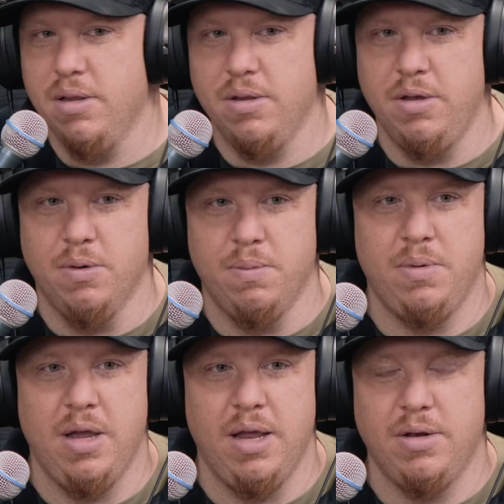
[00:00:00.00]
you'll
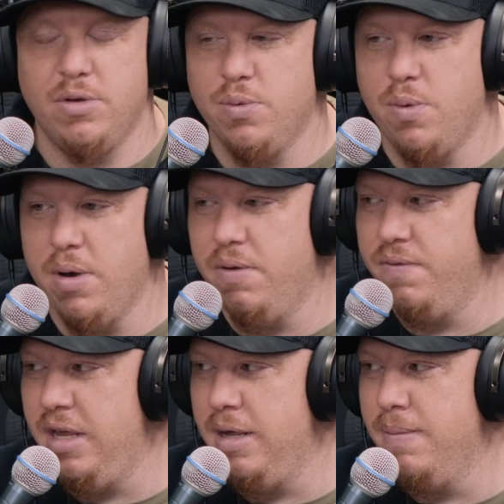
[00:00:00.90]
get 12
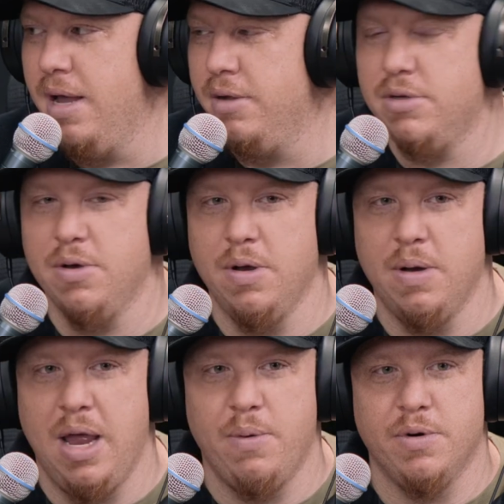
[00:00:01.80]
emails going,
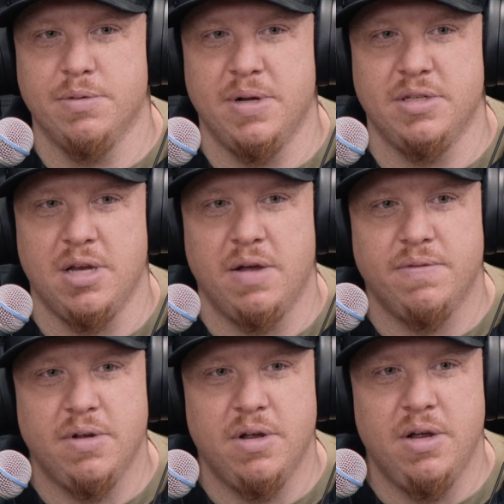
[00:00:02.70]
hey, where's my stuff?